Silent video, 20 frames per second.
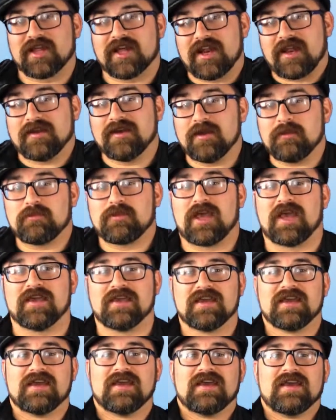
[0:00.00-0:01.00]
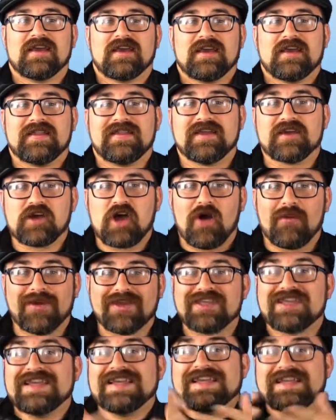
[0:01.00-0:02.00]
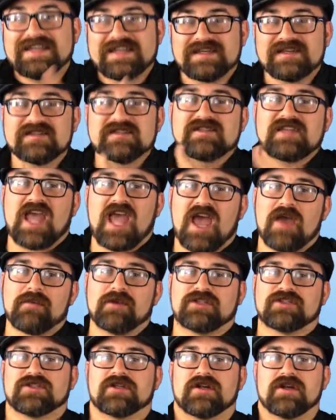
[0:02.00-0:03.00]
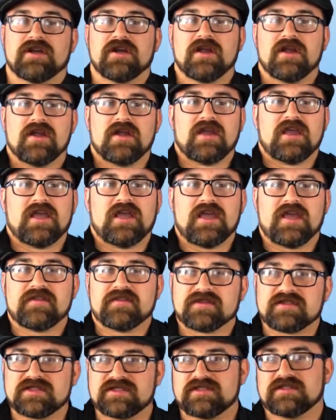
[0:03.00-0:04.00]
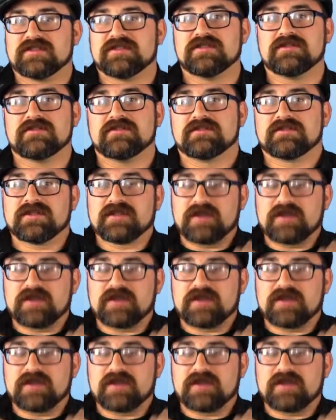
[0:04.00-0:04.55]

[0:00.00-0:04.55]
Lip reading: and I nitpick. The comic is amateur, and there's still